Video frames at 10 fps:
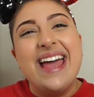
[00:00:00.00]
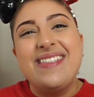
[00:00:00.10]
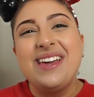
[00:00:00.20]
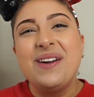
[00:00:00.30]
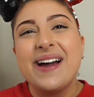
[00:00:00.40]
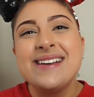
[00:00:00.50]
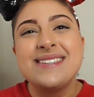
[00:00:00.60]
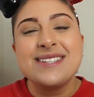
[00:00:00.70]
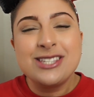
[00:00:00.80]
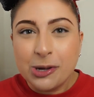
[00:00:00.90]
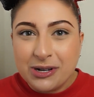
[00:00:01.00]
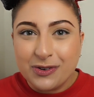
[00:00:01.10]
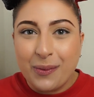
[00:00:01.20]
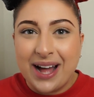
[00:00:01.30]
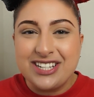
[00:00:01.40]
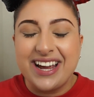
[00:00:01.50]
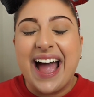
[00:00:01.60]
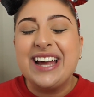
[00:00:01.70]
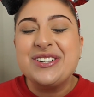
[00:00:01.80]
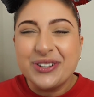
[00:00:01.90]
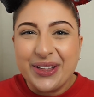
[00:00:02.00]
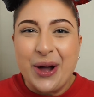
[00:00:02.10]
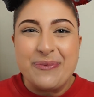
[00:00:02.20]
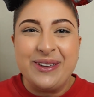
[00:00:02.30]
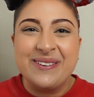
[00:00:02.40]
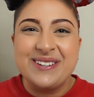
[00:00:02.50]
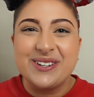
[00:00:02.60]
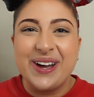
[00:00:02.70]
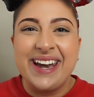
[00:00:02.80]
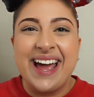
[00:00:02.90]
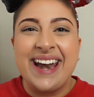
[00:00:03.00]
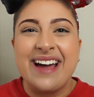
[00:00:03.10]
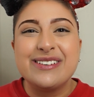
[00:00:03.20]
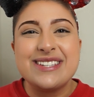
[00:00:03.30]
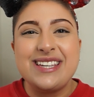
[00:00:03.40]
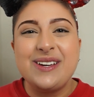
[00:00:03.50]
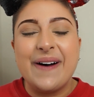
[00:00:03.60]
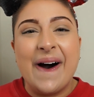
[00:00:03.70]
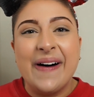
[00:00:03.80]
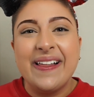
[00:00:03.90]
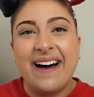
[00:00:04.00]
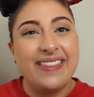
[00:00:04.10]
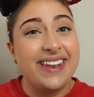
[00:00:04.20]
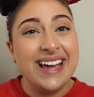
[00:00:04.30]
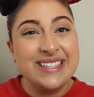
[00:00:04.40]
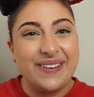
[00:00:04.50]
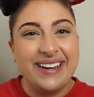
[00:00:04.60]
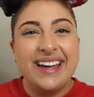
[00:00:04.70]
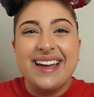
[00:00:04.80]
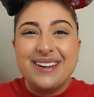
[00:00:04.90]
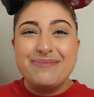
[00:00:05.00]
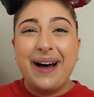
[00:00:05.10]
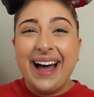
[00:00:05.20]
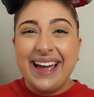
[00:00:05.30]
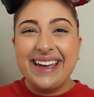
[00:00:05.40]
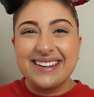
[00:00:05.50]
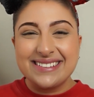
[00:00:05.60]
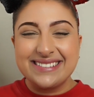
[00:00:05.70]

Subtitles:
Thank you guys so much for watching. I truly hope that you enjoyed, and I will see you all on the next one. Bye!